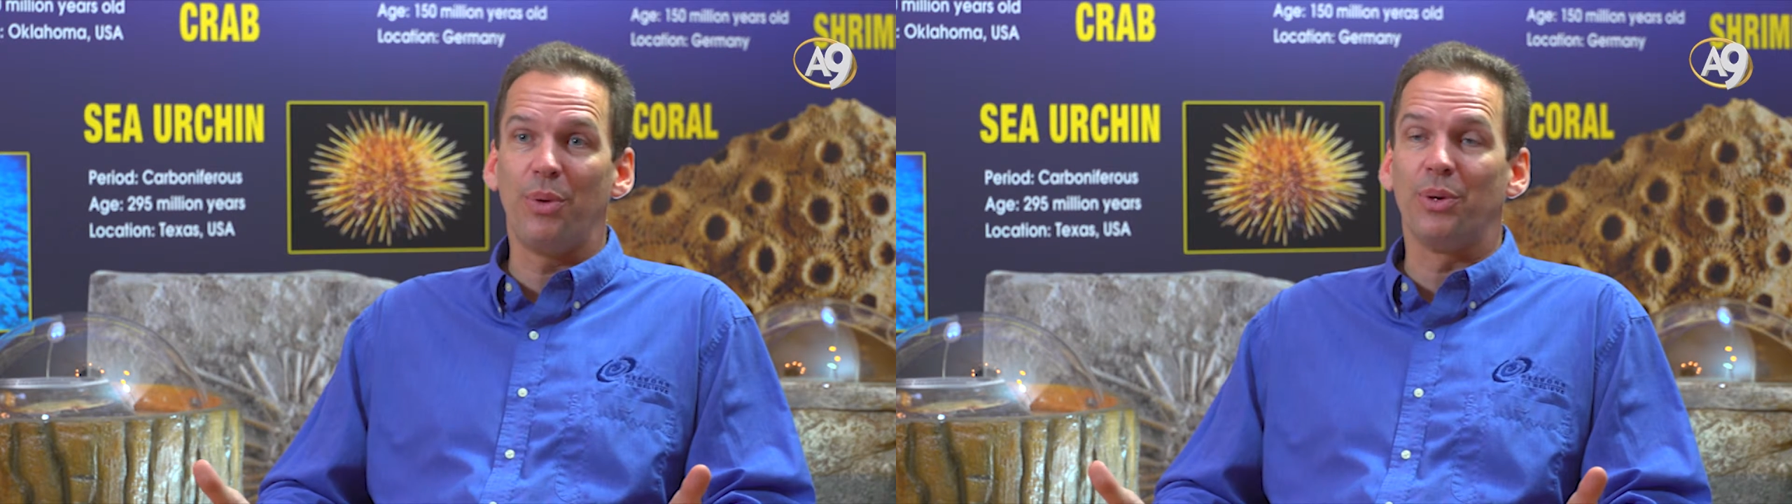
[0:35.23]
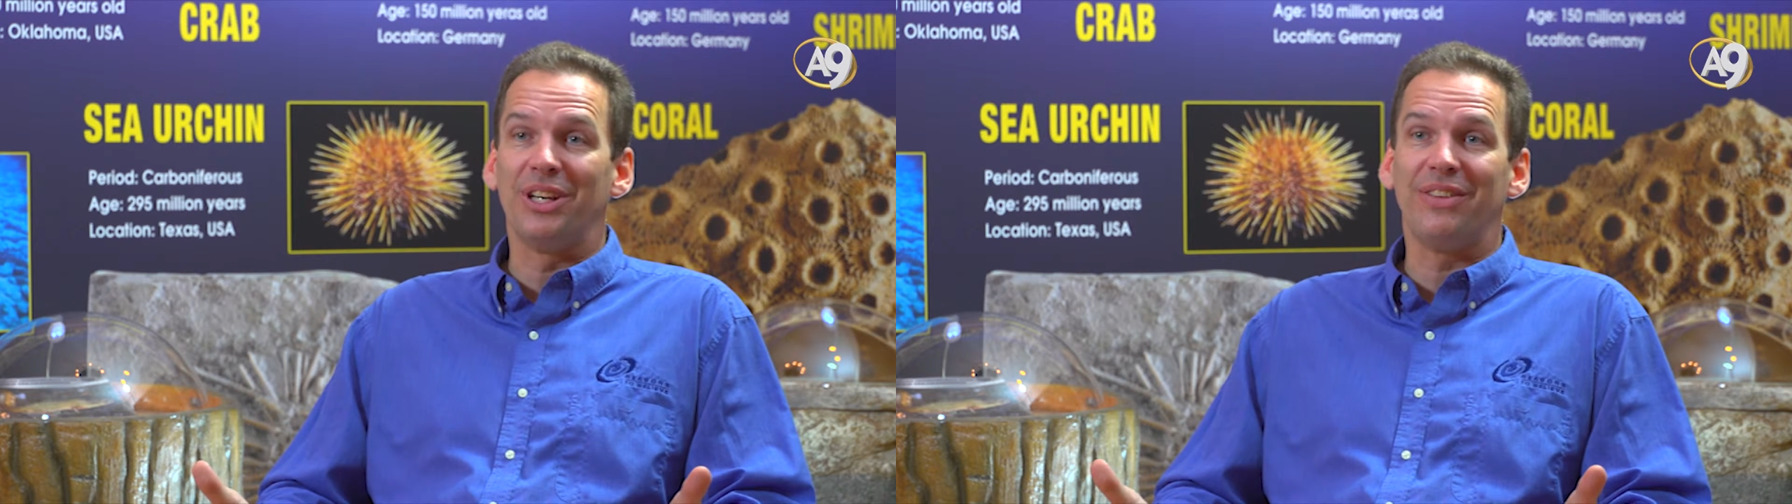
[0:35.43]

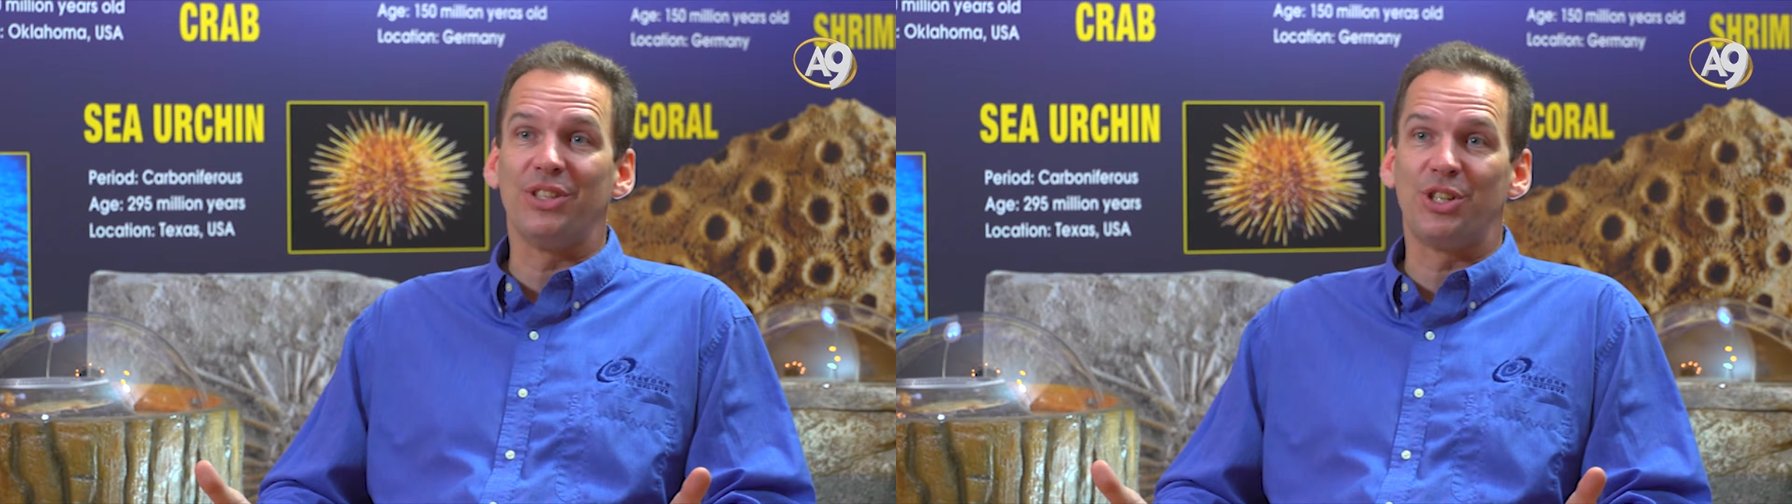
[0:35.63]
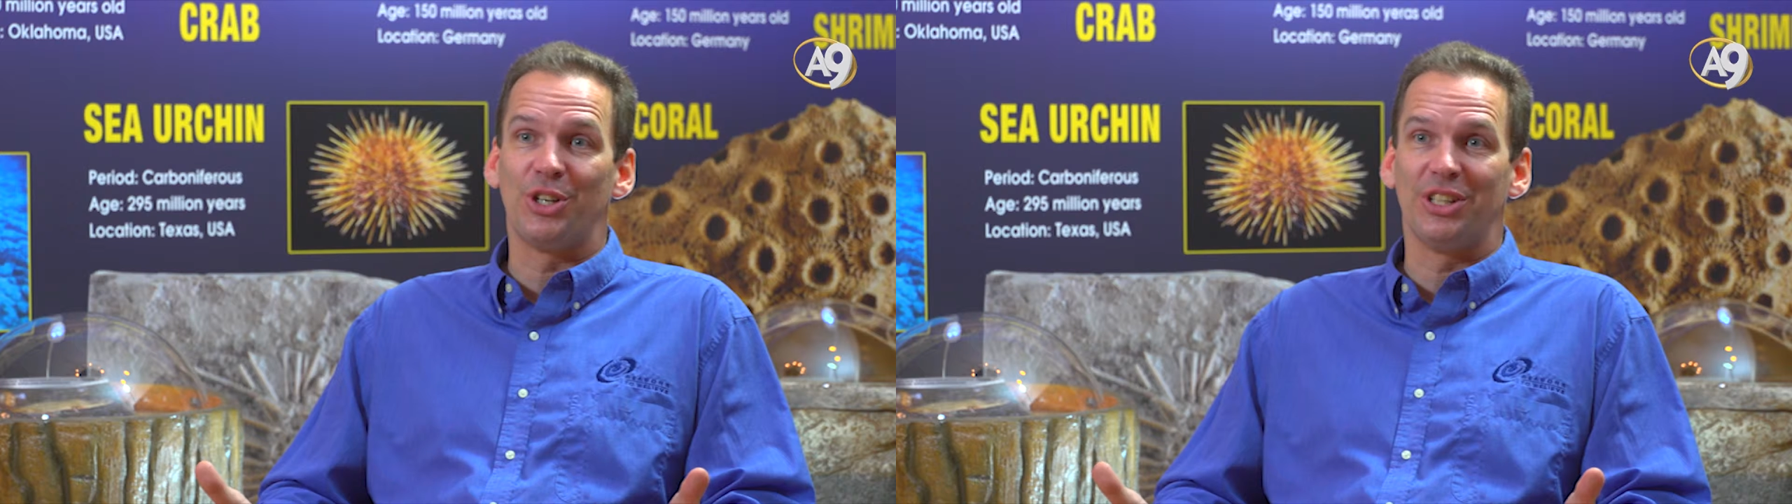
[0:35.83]
we weren't
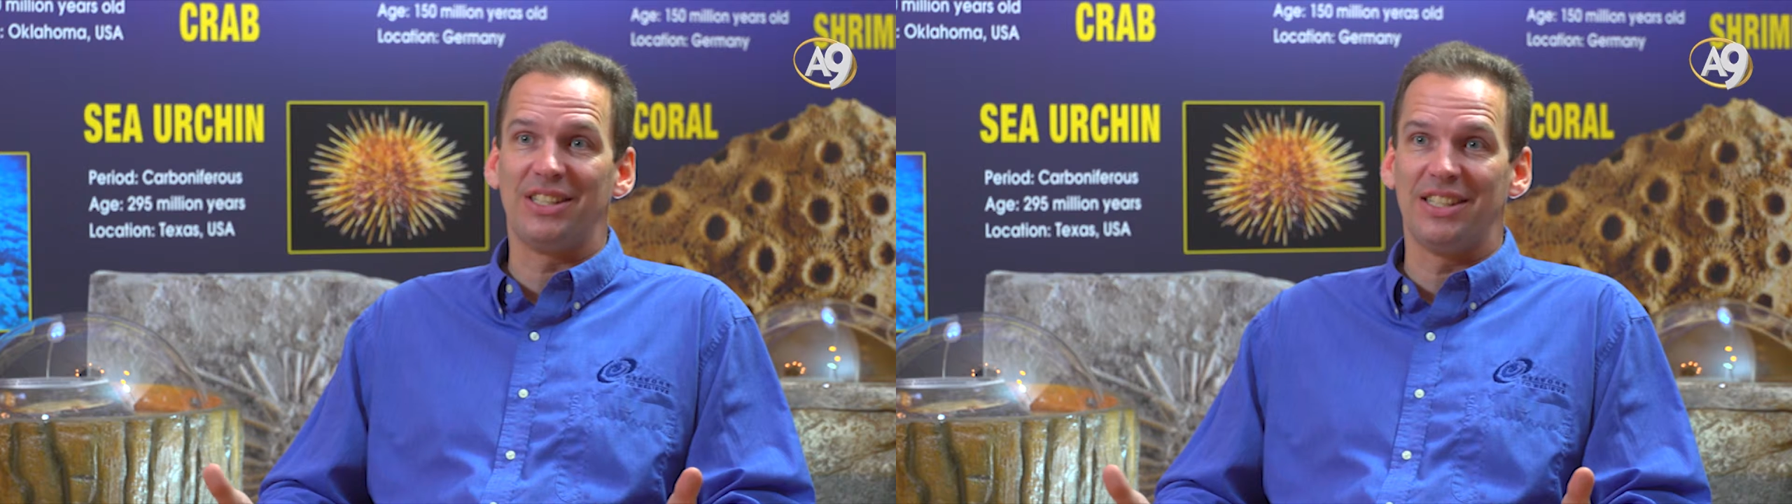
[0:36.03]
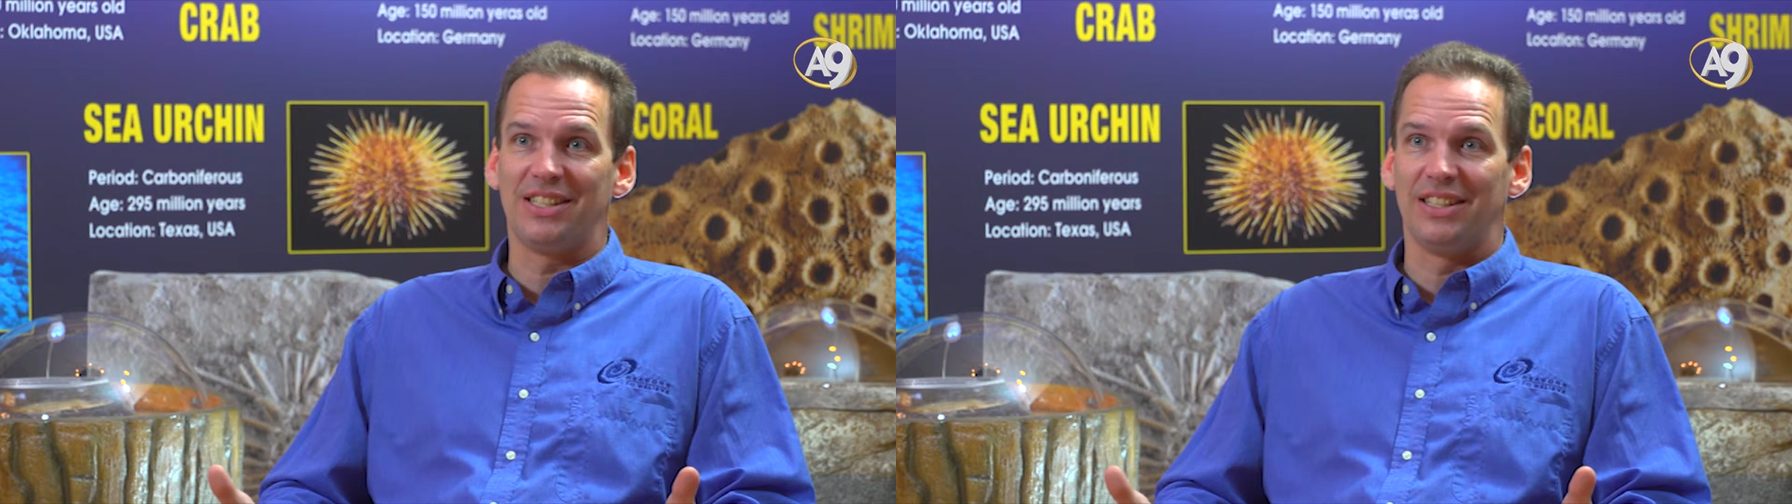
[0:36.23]
even sure
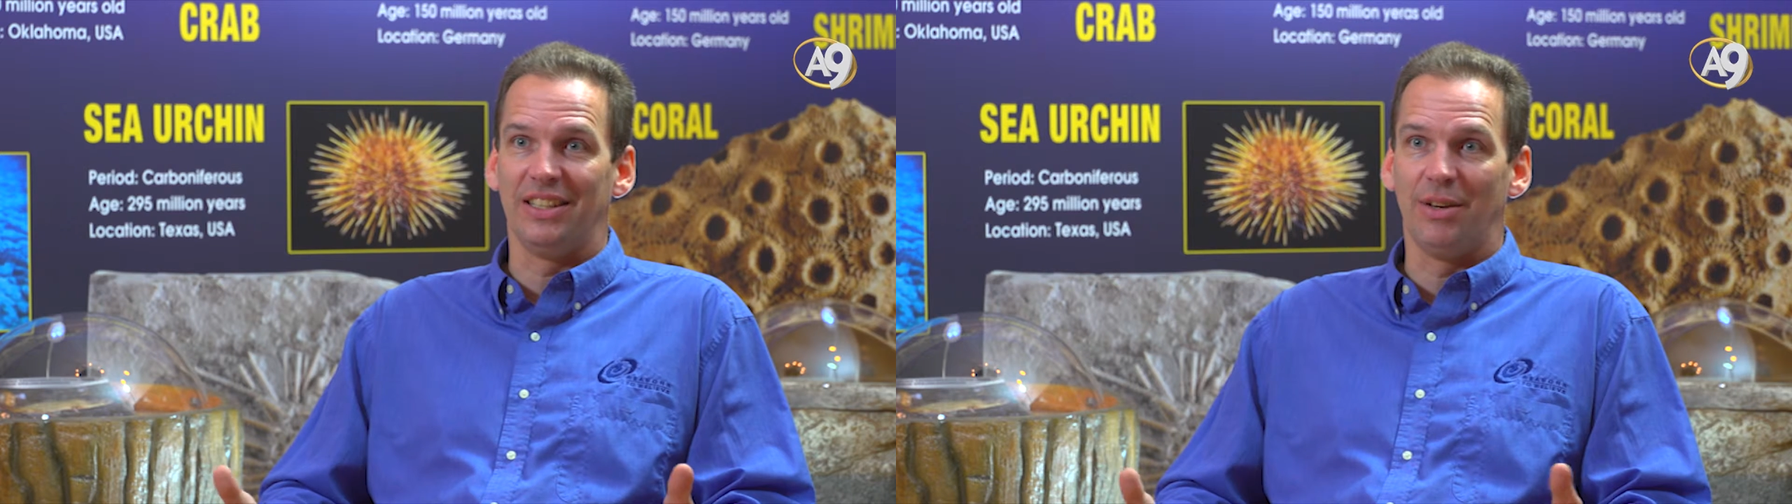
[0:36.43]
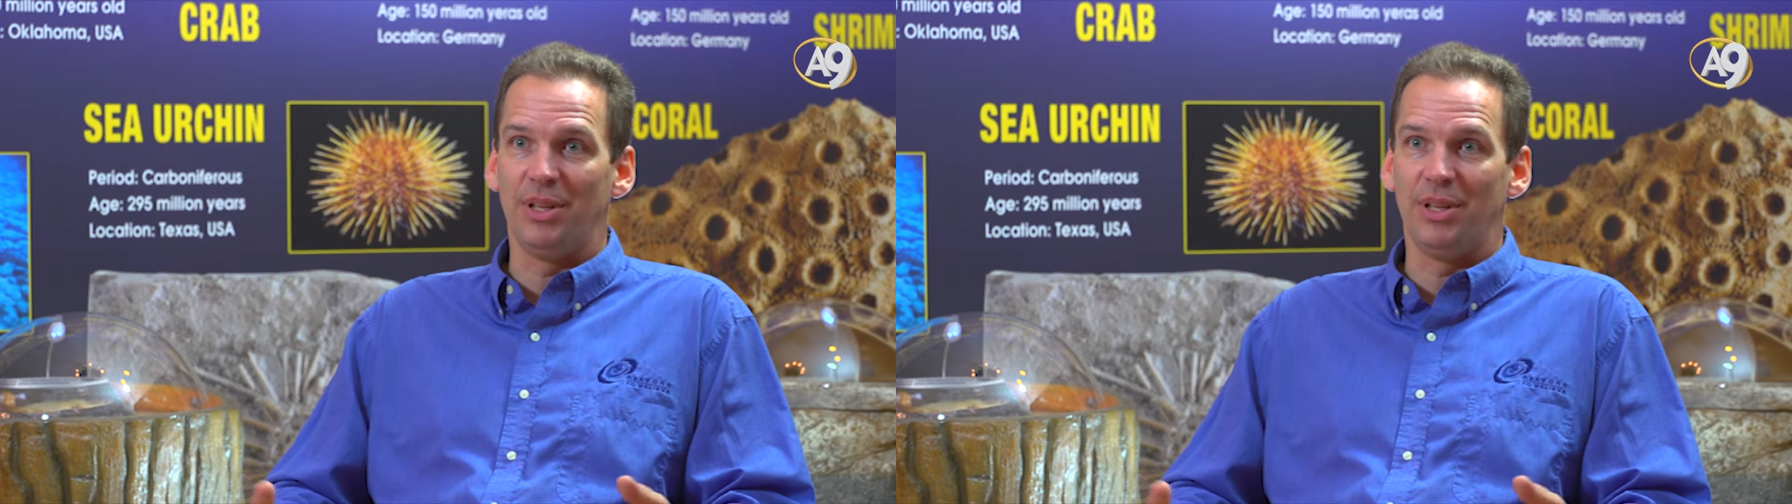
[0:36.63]
existed.